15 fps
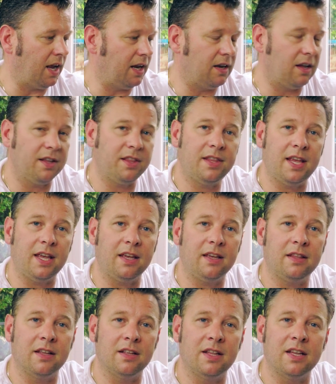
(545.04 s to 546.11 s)
And I
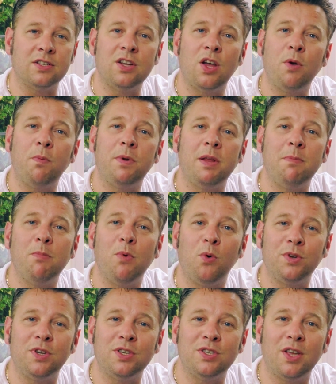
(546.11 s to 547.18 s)
think that there's nobody
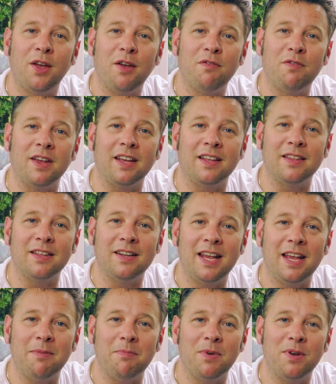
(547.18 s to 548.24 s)
more deserving than
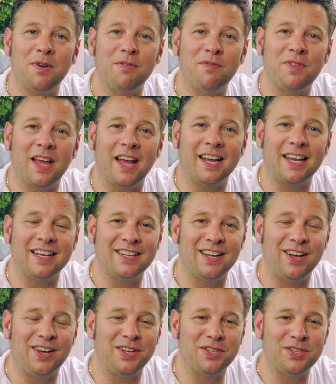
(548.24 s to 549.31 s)
him of that
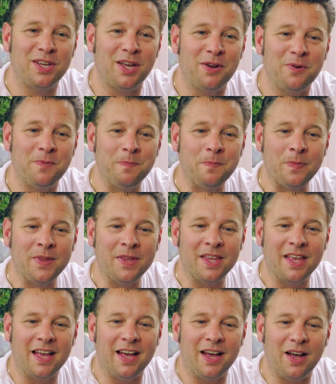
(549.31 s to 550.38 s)
guitar. So
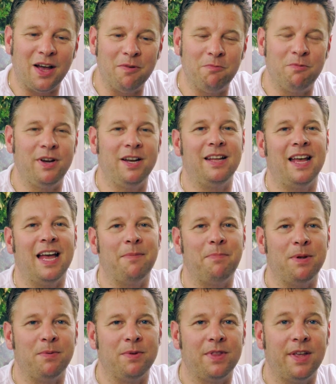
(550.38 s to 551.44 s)
uh, I'm really
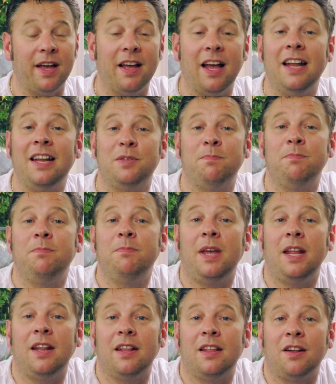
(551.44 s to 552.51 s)
happy with that. And it's
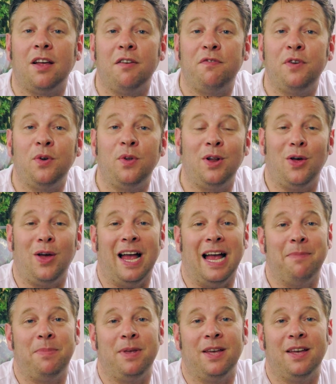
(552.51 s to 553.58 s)
meant that I feel a lot
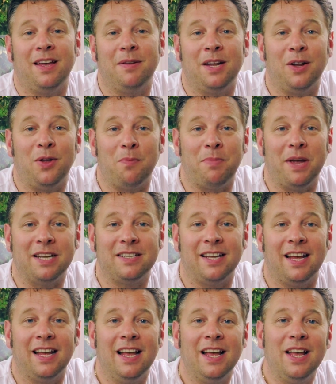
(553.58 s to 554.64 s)
happier and a lot
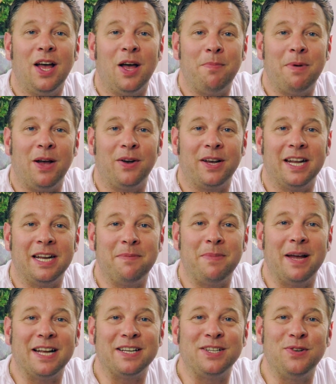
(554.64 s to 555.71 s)
better about getting
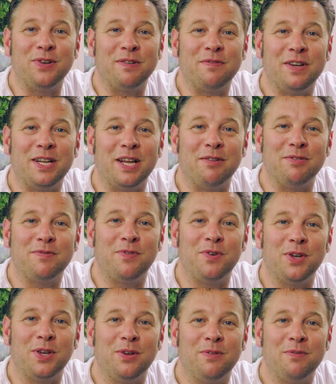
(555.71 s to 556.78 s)
back to doing videos
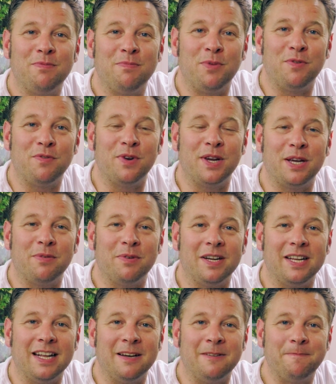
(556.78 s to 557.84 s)
for you more
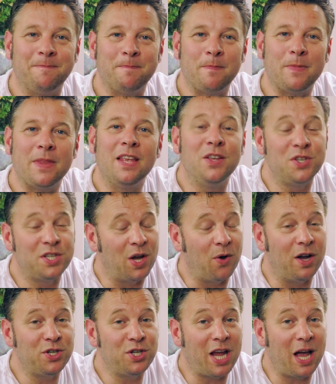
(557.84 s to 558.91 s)
frequently now.
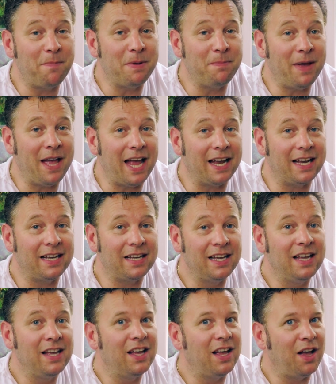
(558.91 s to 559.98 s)
So I shall be
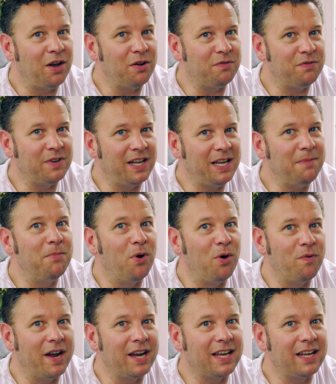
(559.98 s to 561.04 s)
back, hopefully
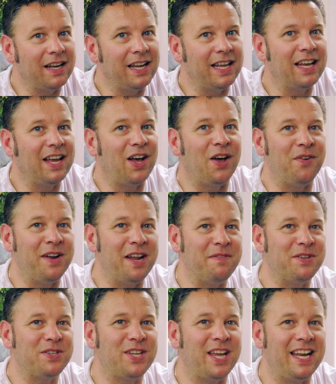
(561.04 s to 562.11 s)
more regularly. I'll
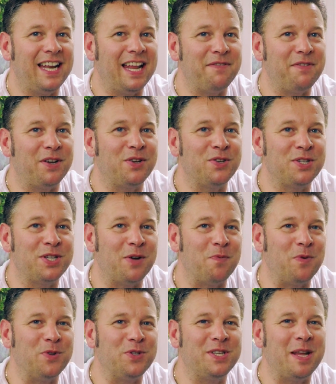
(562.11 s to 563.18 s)
never say never because I
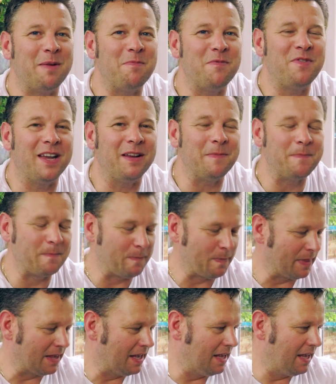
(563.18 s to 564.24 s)
don't want to tempt fate.
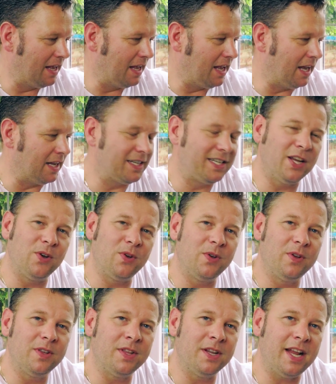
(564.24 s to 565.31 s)

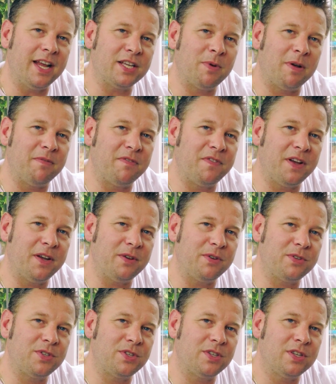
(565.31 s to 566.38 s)
Until the next one,
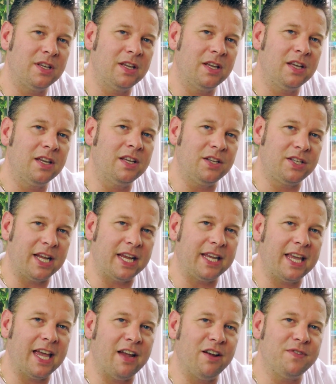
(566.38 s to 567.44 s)
folks, you take
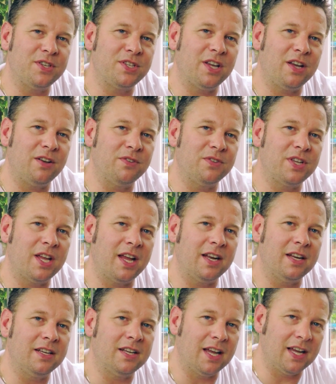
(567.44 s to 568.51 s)
care of yourselves
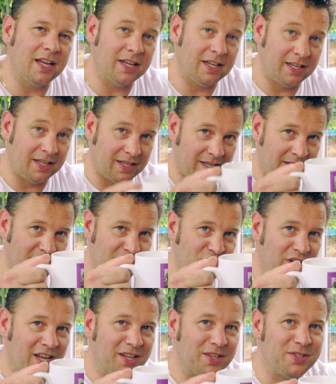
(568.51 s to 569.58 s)
and uh,
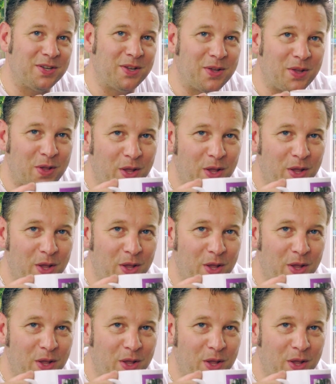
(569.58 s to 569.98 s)
cheers.